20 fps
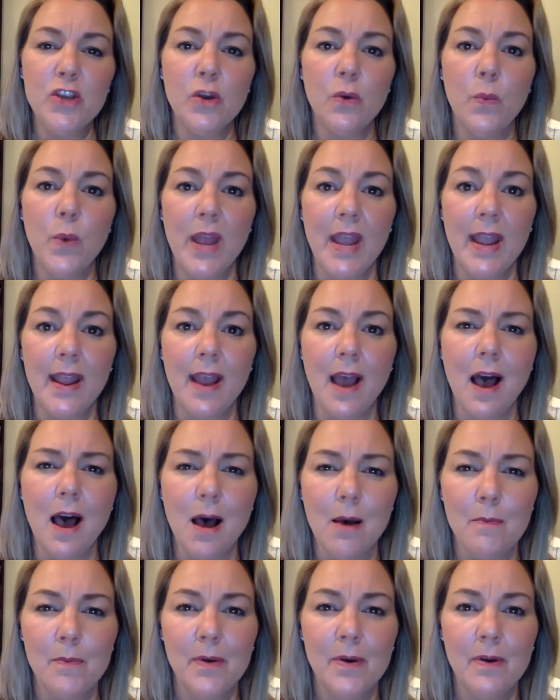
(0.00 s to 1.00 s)
your way
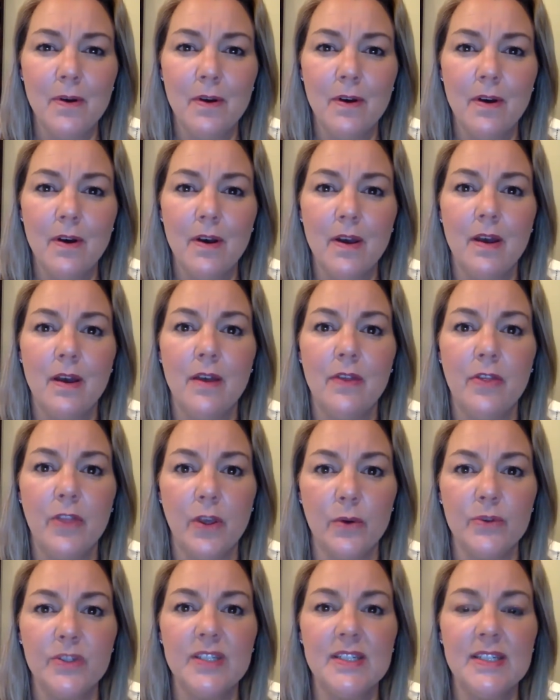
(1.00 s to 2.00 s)
up
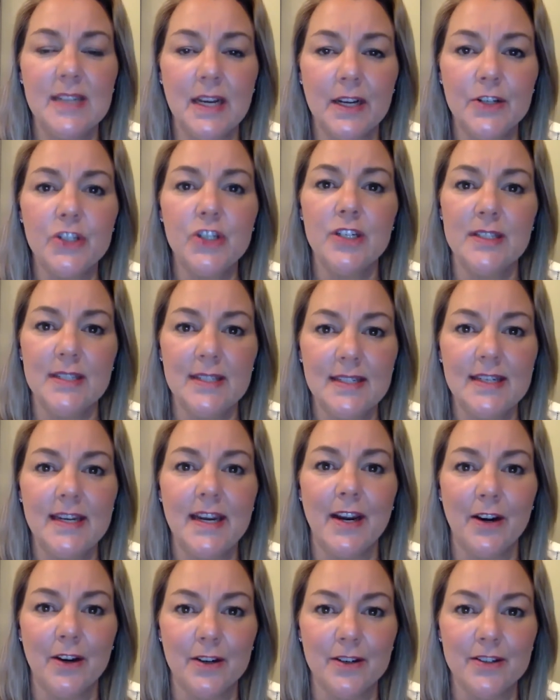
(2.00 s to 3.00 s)
those dungeon
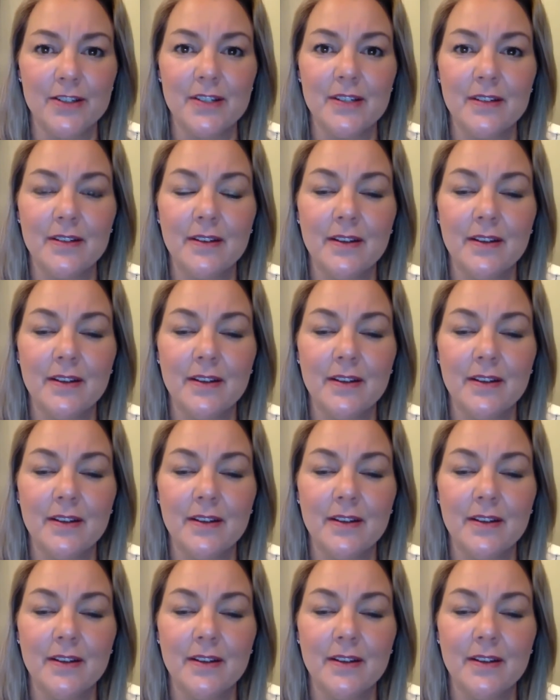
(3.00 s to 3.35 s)
stairs